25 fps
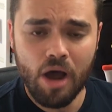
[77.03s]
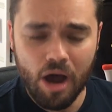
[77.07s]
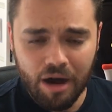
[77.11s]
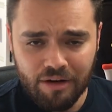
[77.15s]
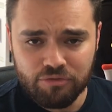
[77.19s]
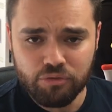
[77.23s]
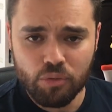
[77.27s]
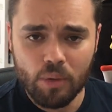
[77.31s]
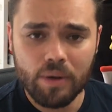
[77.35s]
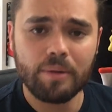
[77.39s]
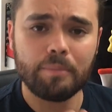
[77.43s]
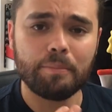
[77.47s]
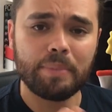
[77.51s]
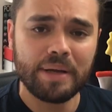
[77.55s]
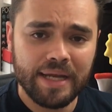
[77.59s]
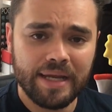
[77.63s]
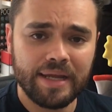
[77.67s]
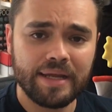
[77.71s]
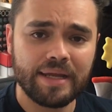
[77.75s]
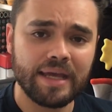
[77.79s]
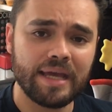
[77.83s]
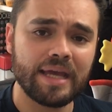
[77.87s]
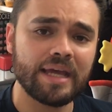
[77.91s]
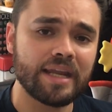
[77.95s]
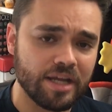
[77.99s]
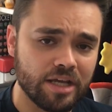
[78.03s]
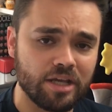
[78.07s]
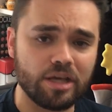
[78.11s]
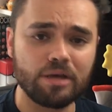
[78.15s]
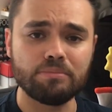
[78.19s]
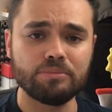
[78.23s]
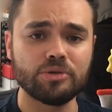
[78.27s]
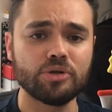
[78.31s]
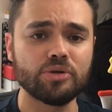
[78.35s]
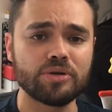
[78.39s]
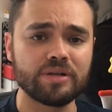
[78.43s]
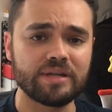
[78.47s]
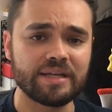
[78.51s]
of what being in a
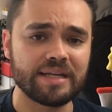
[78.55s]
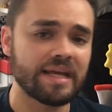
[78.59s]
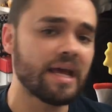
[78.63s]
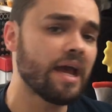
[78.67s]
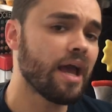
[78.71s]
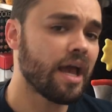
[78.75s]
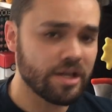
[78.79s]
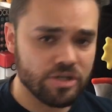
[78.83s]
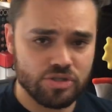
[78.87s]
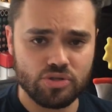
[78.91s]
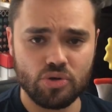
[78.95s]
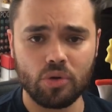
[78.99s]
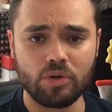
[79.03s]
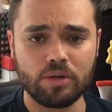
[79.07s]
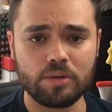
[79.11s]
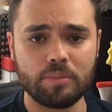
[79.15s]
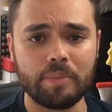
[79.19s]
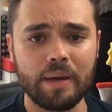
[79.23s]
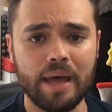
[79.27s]
community is all